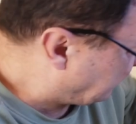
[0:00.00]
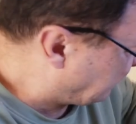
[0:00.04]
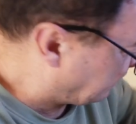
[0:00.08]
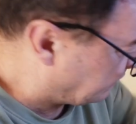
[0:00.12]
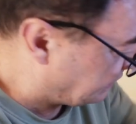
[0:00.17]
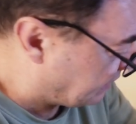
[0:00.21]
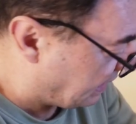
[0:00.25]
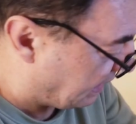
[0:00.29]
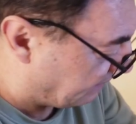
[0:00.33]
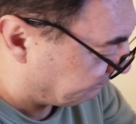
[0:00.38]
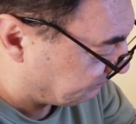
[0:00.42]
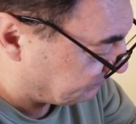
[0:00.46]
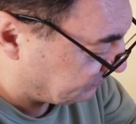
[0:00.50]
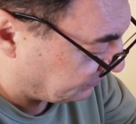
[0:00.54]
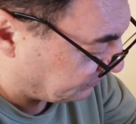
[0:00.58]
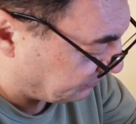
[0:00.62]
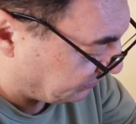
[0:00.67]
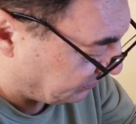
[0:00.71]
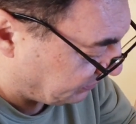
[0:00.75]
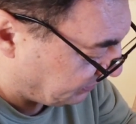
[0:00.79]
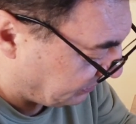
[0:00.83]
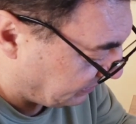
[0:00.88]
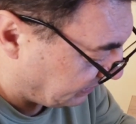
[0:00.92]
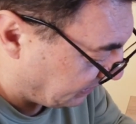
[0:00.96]

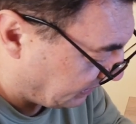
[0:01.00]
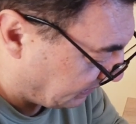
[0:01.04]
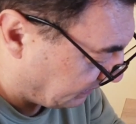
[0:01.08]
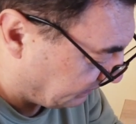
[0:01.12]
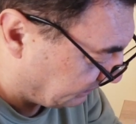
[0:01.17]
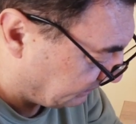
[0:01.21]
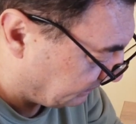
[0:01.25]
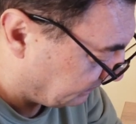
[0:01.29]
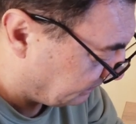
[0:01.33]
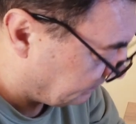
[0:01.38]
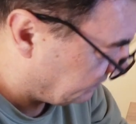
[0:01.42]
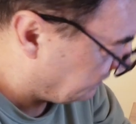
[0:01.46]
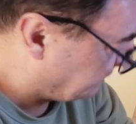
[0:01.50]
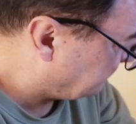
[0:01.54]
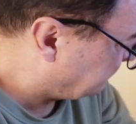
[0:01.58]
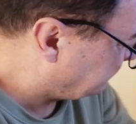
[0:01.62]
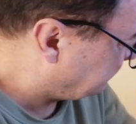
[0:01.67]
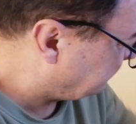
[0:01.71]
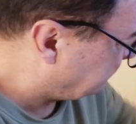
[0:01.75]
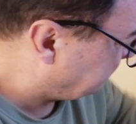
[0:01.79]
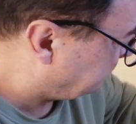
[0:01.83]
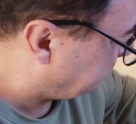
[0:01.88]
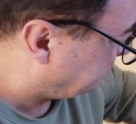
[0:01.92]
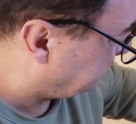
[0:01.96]
adapter here
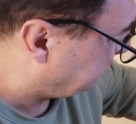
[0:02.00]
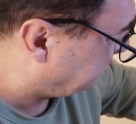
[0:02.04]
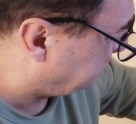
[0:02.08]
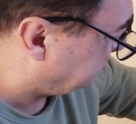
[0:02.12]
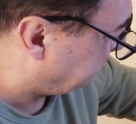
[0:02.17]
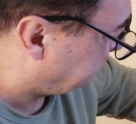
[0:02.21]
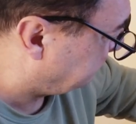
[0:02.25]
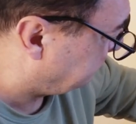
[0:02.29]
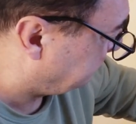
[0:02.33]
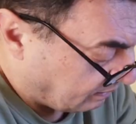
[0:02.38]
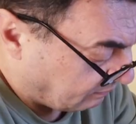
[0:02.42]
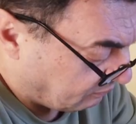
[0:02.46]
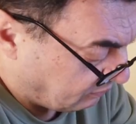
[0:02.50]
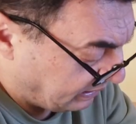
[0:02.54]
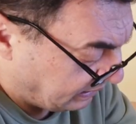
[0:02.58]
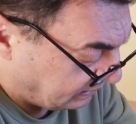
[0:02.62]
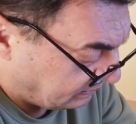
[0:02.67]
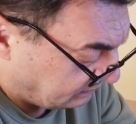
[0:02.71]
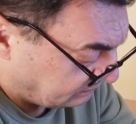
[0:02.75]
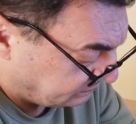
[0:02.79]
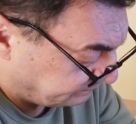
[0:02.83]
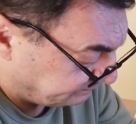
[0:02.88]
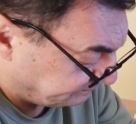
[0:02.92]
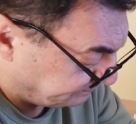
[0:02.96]

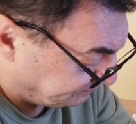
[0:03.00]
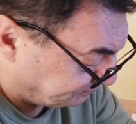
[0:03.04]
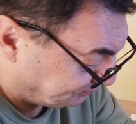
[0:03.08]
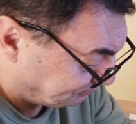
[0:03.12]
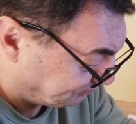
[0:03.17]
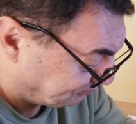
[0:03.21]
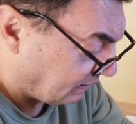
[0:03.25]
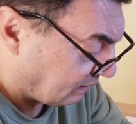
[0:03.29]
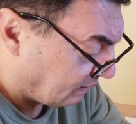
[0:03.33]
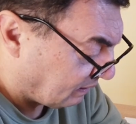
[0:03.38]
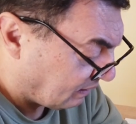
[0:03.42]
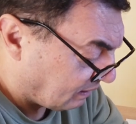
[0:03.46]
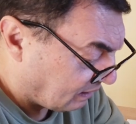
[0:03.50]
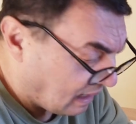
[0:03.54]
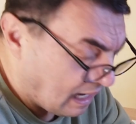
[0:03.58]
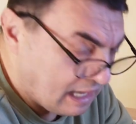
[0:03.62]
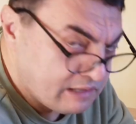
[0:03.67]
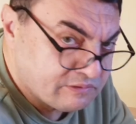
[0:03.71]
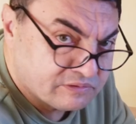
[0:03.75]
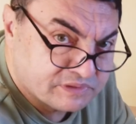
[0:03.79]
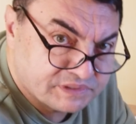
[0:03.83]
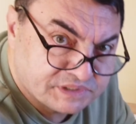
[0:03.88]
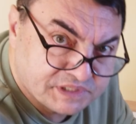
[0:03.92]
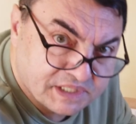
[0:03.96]
well
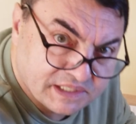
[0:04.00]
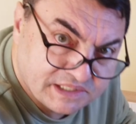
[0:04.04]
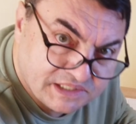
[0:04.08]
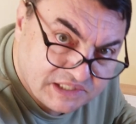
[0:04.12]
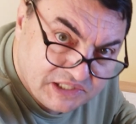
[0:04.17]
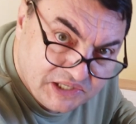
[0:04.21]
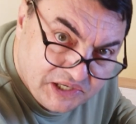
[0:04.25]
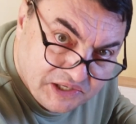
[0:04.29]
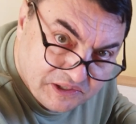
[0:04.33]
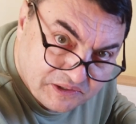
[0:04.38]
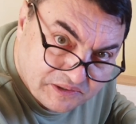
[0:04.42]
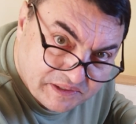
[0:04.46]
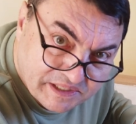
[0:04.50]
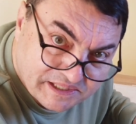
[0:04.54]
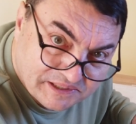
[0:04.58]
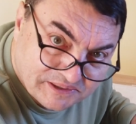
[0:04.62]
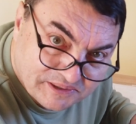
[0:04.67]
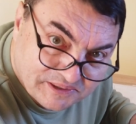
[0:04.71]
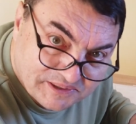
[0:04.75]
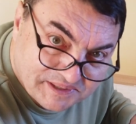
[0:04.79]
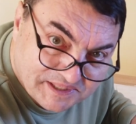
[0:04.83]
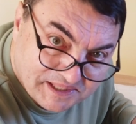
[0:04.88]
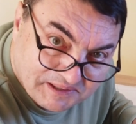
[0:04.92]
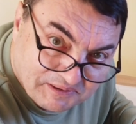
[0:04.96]
I was just
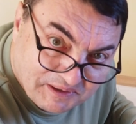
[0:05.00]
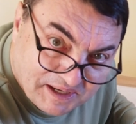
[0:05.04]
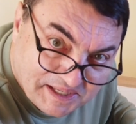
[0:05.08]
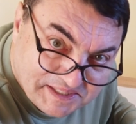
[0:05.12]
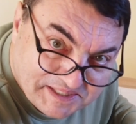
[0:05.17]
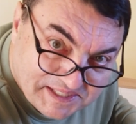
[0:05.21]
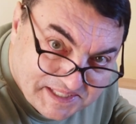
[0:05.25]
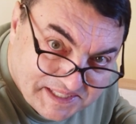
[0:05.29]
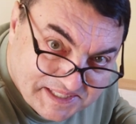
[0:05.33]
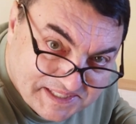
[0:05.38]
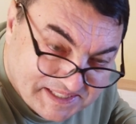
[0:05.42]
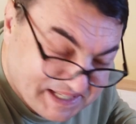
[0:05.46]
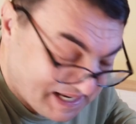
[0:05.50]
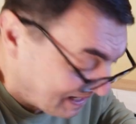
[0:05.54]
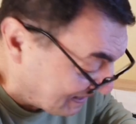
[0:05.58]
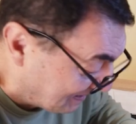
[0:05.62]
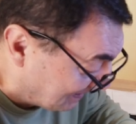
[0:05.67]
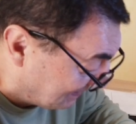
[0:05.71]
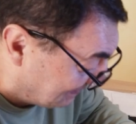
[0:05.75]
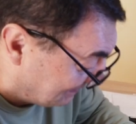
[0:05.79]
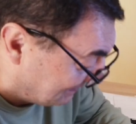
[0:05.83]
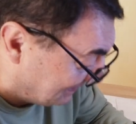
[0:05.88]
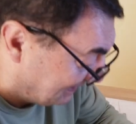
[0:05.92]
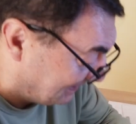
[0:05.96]
curious to see what's
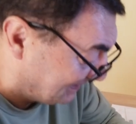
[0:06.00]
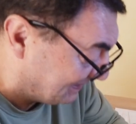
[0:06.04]
inside